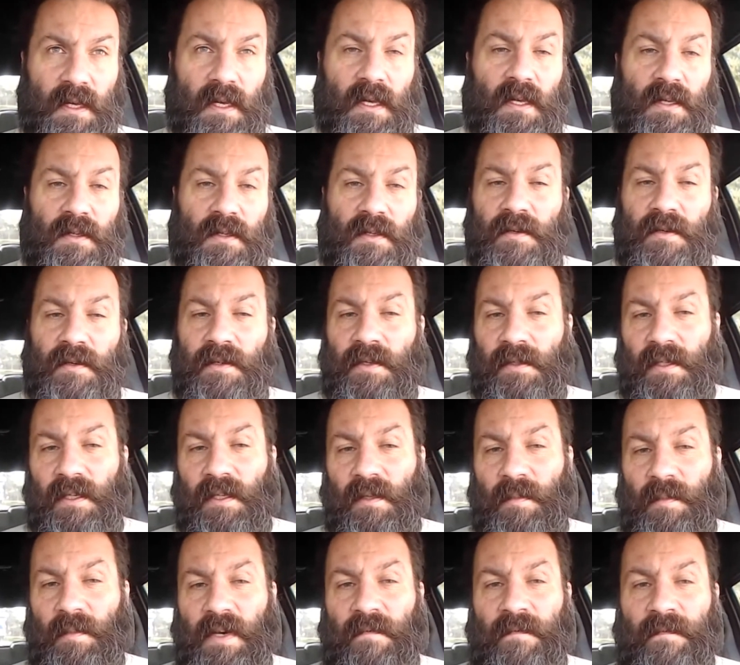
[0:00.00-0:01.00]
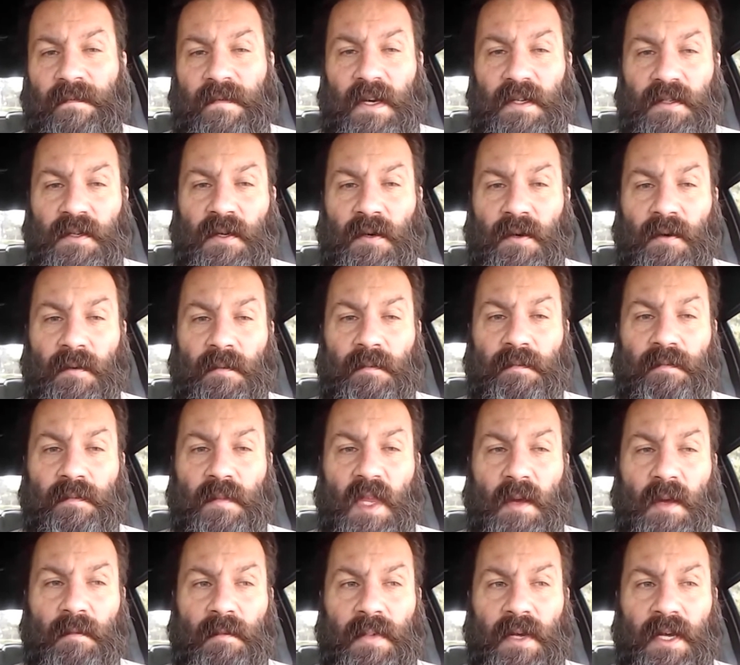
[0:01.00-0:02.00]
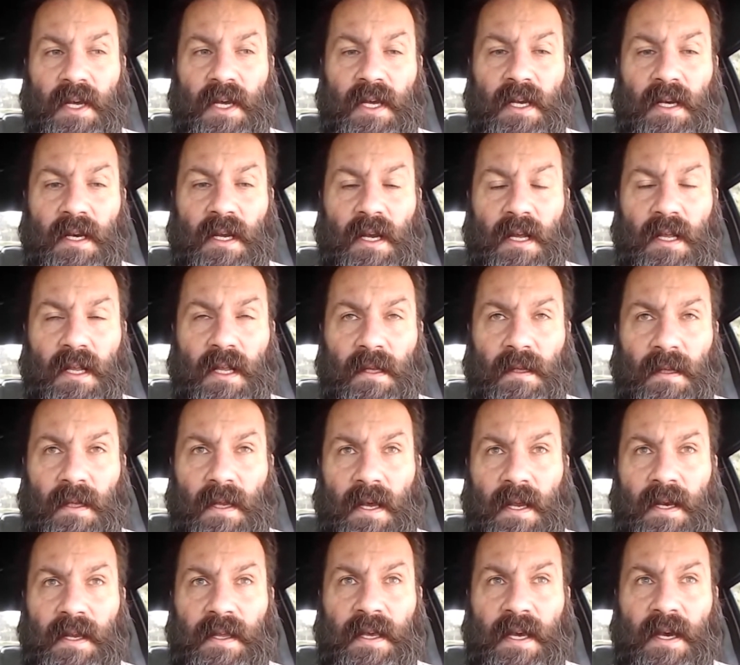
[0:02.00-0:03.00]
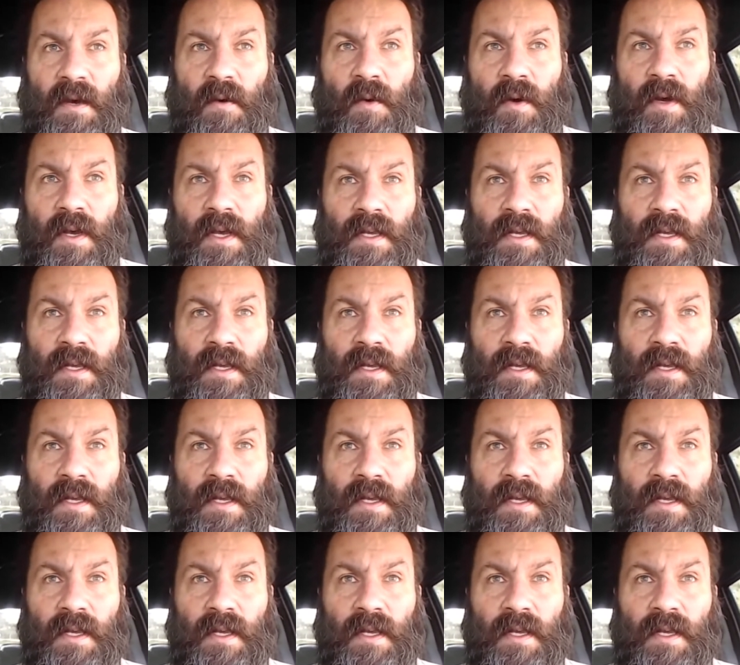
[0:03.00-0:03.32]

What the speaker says: So there's a little bit of fudge room, but a lot of that